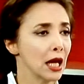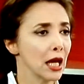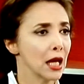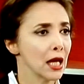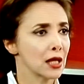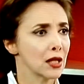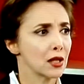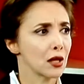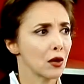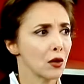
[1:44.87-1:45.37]

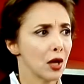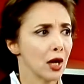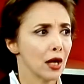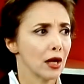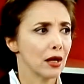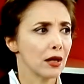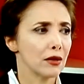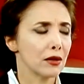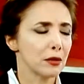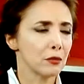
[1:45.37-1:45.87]
So
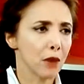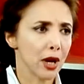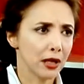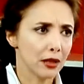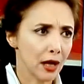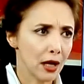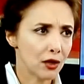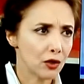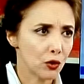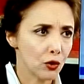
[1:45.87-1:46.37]
my
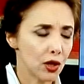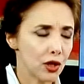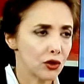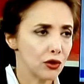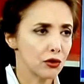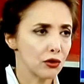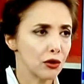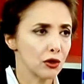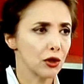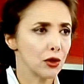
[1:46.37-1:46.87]
next
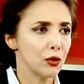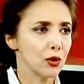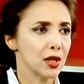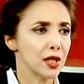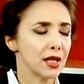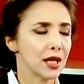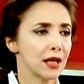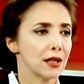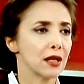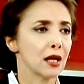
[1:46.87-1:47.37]
question to you is
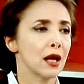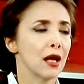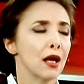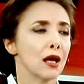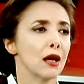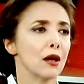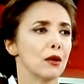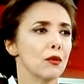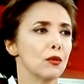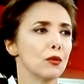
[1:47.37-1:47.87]
that,
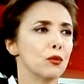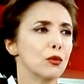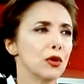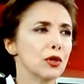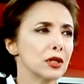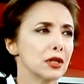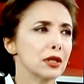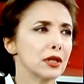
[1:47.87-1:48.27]
what